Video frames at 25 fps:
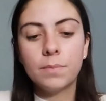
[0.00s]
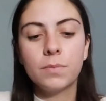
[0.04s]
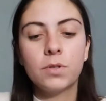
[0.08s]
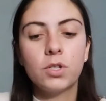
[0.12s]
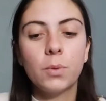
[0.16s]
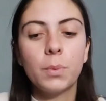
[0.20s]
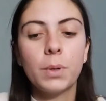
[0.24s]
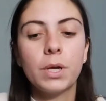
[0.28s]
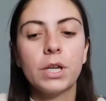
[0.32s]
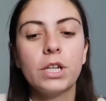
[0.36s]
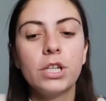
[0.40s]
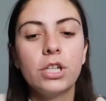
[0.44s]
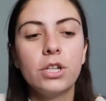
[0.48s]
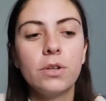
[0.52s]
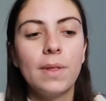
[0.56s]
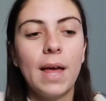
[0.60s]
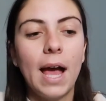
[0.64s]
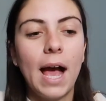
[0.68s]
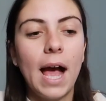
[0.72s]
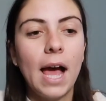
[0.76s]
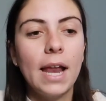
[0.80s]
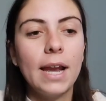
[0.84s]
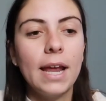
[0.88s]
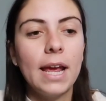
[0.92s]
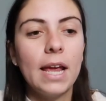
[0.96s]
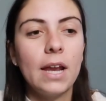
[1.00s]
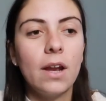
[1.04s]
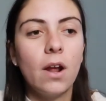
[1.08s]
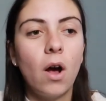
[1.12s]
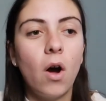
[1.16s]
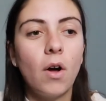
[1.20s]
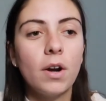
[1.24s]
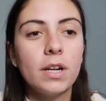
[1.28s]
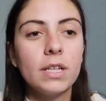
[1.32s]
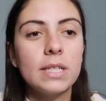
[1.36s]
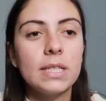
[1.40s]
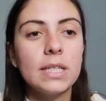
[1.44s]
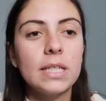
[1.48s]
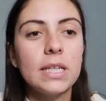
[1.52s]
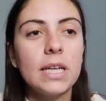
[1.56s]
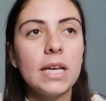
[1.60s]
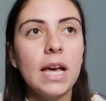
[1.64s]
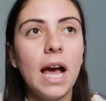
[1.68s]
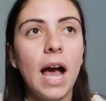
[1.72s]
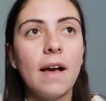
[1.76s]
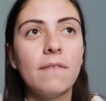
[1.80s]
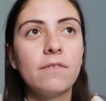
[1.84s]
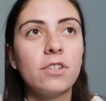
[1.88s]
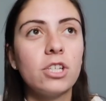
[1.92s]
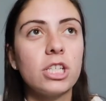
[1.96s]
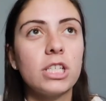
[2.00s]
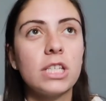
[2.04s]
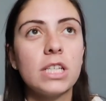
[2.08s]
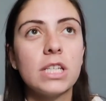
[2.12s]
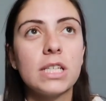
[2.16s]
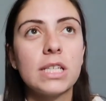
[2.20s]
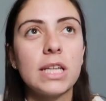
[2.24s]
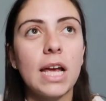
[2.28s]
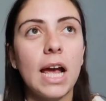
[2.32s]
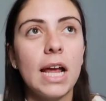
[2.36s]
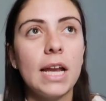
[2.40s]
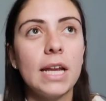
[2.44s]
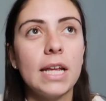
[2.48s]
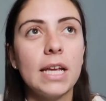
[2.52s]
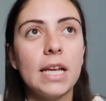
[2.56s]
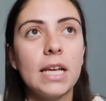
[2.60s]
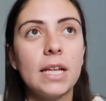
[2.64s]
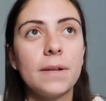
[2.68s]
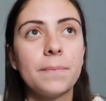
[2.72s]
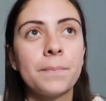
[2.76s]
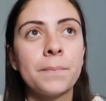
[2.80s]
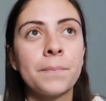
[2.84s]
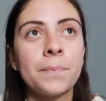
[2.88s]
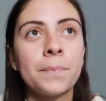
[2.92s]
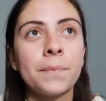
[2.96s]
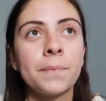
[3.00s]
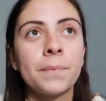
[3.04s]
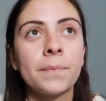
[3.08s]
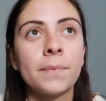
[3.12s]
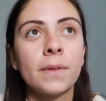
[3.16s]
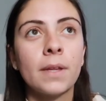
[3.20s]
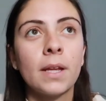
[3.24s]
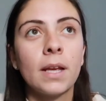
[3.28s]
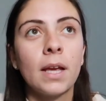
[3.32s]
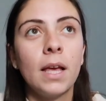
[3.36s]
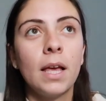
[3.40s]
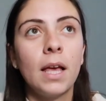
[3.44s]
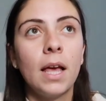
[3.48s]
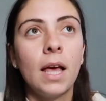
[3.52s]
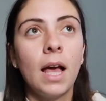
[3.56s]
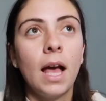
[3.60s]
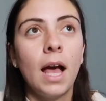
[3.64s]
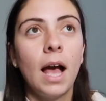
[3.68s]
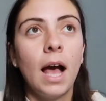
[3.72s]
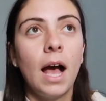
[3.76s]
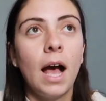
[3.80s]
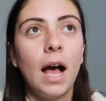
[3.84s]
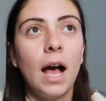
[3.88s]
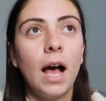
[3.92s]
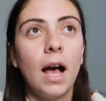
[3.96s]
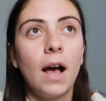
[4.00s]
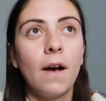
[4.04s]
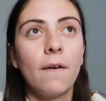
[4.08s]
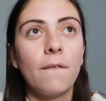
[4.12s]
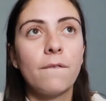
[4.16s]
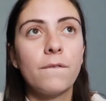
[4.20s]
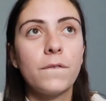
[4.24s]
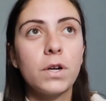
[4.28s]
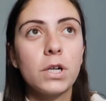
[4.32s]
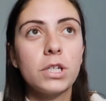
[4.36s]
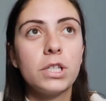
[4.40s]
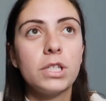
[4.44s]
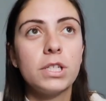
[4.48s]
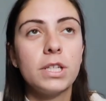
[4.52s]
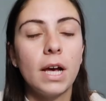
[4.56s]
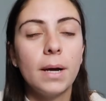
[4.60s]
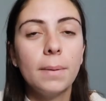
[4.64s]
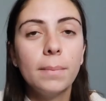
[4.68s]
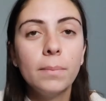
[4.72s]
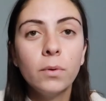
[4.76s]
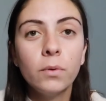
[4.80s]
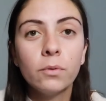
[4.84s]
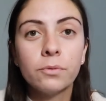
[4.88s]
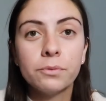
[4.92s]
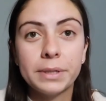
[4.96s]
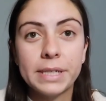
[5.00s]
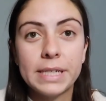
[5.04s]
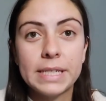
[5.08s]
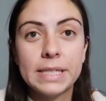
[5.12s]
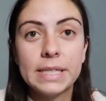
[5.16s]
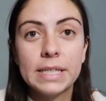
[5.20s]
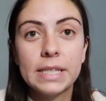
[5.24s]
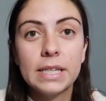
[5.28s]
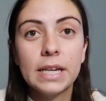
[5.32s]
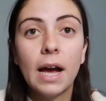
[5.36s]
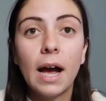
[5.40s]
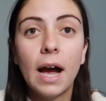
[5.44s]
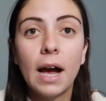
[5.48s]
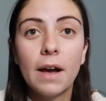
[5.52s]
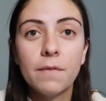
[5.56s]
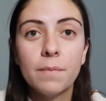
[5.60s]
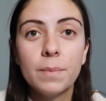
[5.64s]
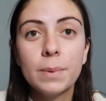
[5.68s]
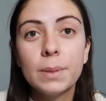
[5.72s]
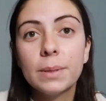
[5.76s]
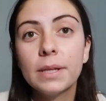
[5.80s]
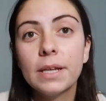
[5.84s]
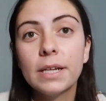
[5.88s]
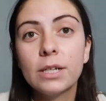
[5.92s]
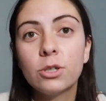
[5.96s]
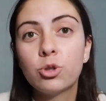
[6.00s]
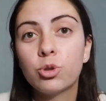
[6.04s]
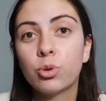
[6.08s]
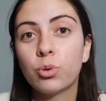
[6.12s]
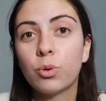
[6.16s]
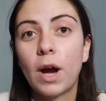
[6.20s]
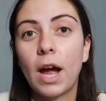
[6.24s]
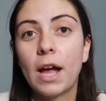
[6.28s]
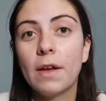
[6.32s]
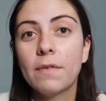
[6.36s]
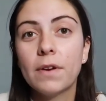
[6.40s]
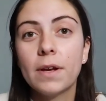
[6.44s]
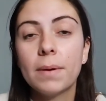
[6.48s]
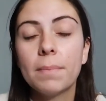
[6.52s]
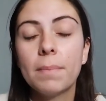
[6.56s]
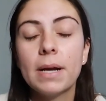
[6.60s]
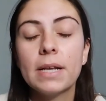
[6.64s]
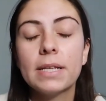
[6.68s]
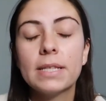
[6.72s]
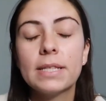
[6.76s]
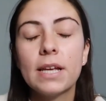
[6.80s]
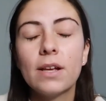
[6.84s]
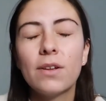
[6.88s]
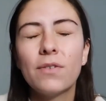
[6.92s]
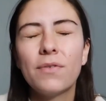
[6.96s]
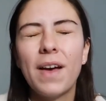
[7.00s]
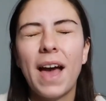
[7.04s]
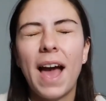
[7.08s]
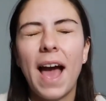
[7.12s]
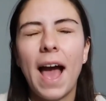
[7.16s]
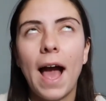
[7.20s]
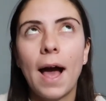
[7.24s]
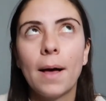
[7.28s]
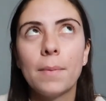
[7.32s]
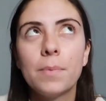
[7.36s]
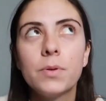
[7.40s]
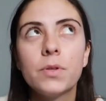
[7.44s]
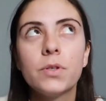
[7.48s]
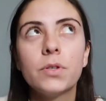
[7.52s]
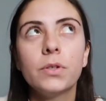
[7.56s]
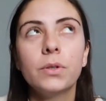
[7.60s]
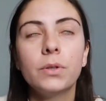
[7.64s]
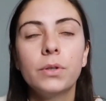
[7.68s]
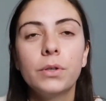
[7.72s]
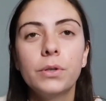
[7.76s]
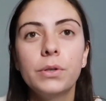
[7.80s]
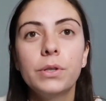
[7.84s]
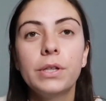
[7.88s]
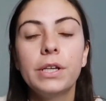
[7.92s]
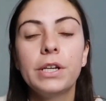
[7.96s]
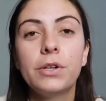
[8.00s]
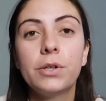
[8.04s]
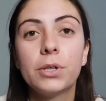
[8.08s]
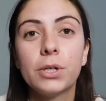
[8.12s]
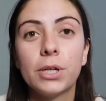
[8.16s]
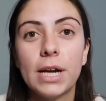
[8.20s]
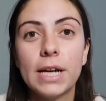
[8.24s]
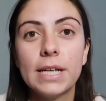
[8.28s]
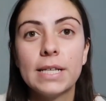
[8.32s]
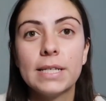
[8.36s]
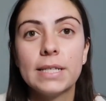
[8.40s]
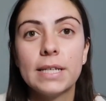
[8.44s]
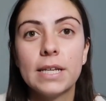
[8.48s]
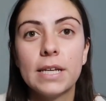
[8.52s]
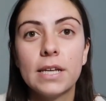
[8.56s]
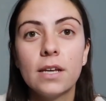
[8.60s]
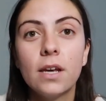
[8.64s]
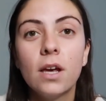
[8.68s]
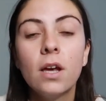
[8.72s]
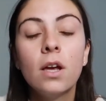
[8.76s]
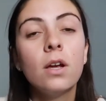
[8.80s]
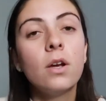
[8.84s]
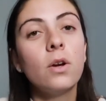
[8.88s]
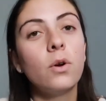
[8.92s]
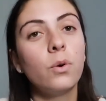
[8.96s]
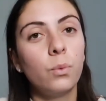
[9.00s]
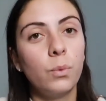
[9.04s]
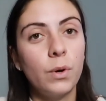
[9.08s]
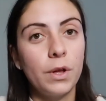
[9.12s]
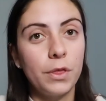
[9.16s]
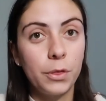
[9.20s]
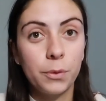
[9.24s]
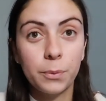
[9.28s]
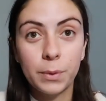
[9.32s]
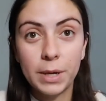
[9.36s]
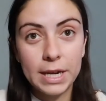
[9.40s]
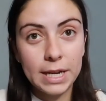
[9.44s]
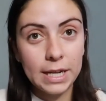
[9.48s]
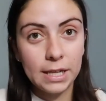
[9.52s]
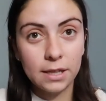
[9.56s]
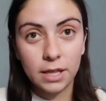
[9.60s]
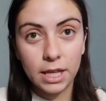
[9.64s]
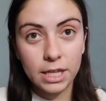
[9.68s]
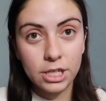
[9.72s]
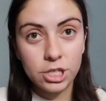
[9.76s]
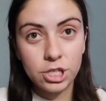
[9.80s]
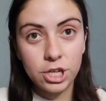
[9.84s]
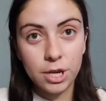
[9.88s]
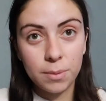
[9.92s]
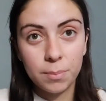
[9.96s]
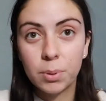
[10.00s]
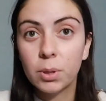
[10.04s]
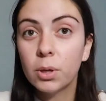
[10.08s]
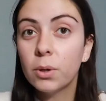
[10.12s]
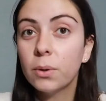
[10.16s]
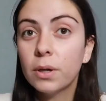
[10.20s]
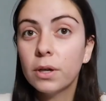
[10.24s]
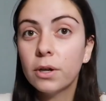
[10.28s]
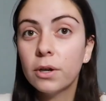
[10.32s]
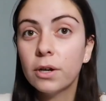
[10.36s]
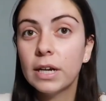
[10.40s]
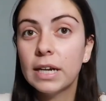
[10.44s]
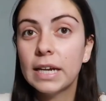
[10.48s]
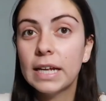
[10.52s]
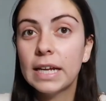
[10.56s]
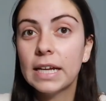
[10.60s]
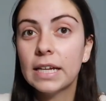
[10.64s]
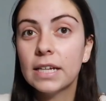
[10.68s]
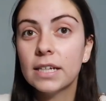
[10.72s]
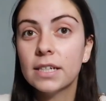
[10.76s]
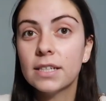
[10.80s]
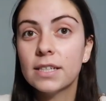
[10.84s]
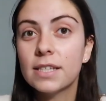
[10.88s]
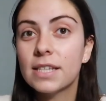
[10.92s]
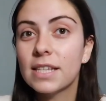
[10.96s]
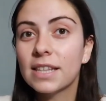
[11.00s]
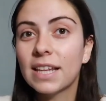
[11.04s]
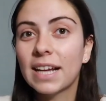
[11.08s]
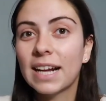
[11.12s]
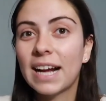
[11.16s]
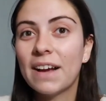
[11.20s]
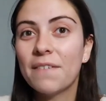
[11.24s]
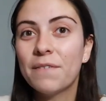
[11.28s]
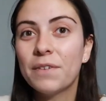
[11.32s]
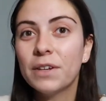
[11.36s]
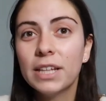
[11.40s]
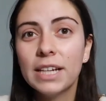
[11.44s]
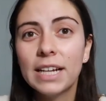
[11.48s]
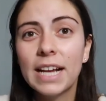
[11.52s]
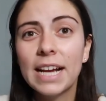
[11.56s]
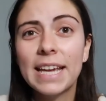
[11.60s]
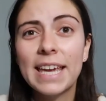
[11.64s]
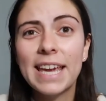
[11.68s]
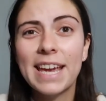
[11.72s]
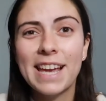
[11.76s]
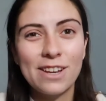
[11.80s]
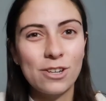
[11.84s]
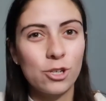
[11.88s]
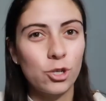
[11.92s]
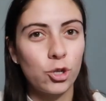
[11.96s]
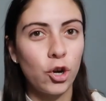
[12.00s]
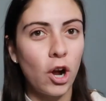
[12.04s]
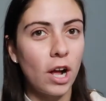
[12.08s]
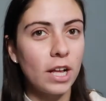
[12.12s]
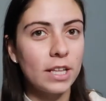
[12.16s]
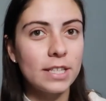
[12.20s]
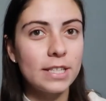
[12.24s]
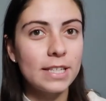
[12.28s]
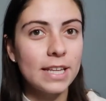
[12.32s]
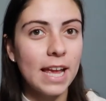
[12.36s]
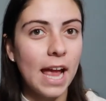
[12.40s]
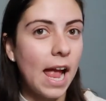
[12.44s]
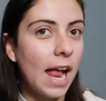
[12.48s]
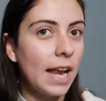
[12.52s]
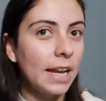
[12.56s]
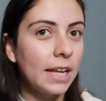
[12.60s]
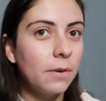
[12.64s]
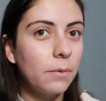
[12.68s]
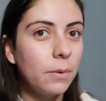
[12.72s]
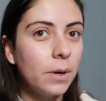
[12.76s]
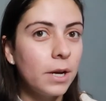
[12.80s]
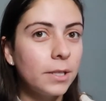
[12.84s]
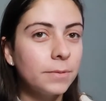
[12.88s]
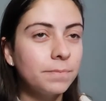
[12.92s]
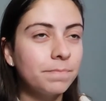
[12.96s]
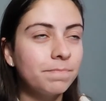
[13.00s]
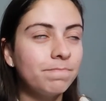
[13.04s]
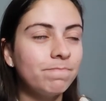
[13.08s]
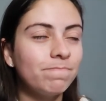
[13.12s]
So we're gonna do that. And honestly, I've just decided, for some reason, I've been like driving myself absolutely crazy with reading like shampoo ingredients, and like I feel like I can't trust anyone.